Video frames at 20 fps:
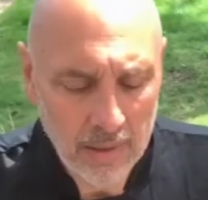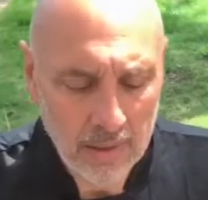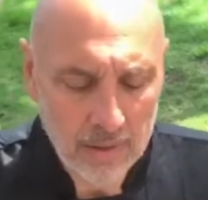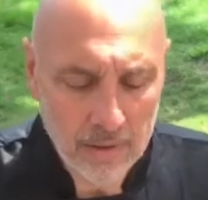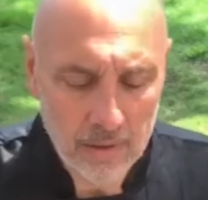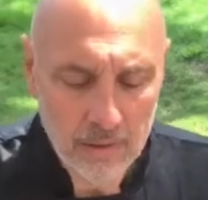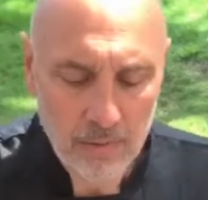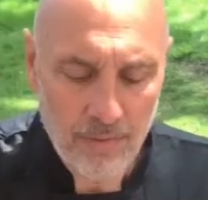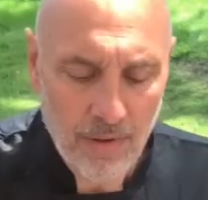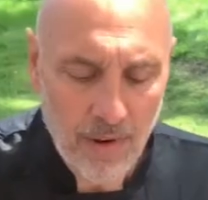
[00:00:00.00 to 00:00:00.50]

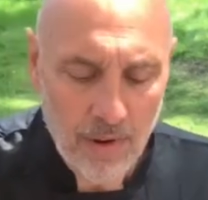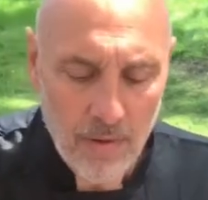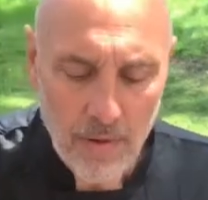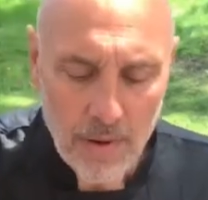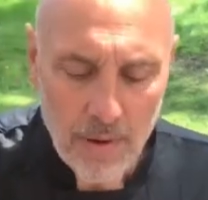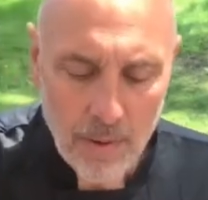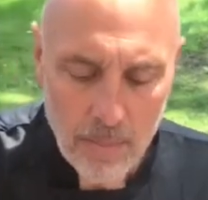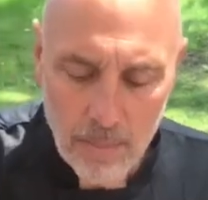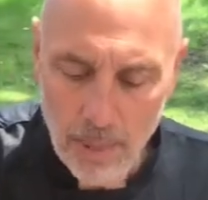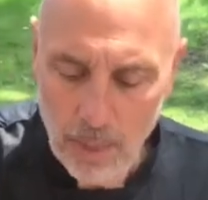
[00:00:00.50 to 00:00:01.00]
It's very
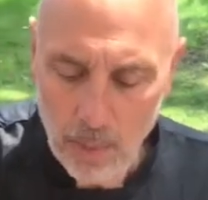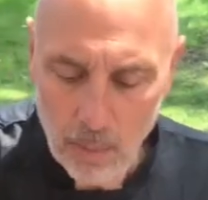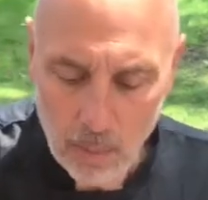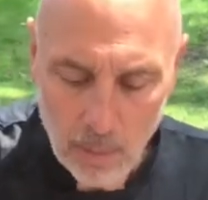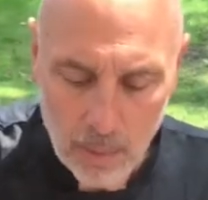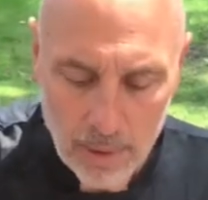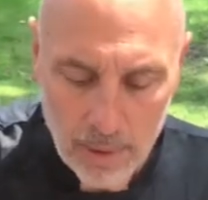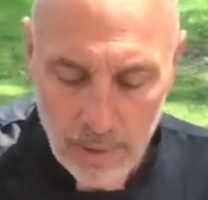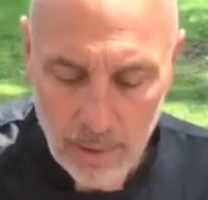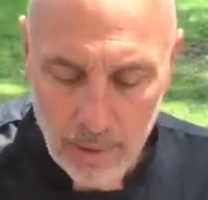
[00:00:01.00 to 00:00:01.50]

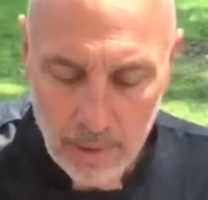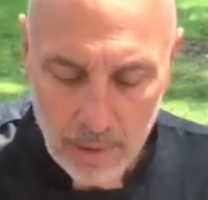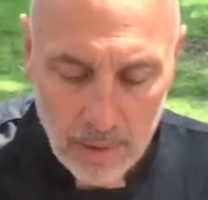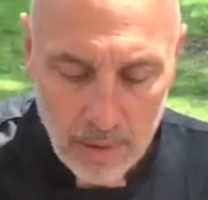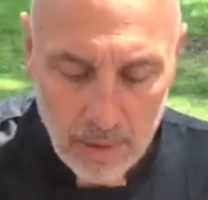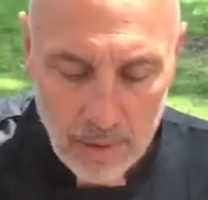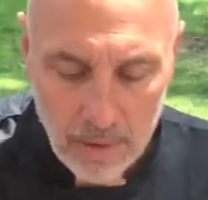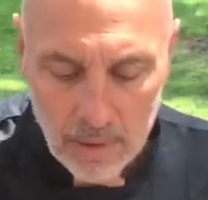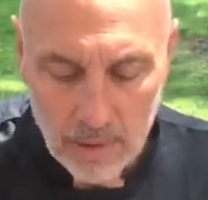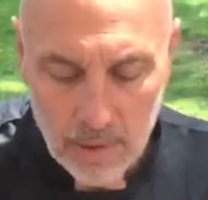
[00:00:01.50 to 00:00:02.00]
important
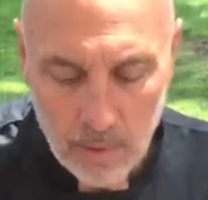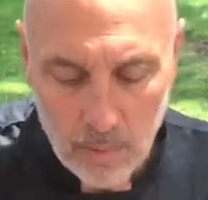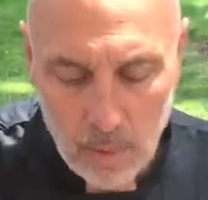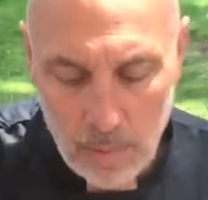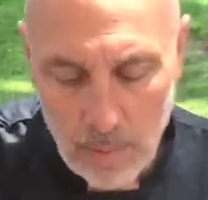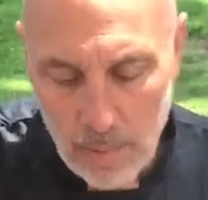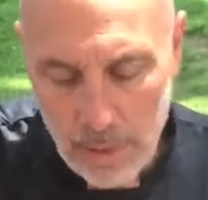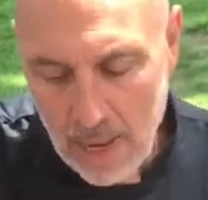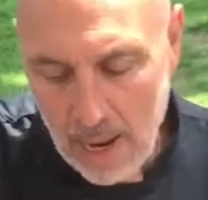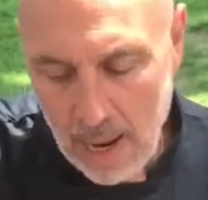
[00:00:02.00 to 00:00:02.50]
that when
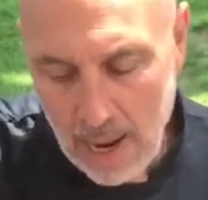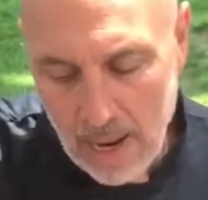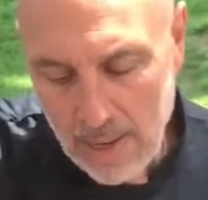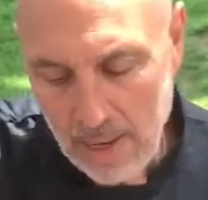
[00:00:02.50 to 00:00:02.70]
we add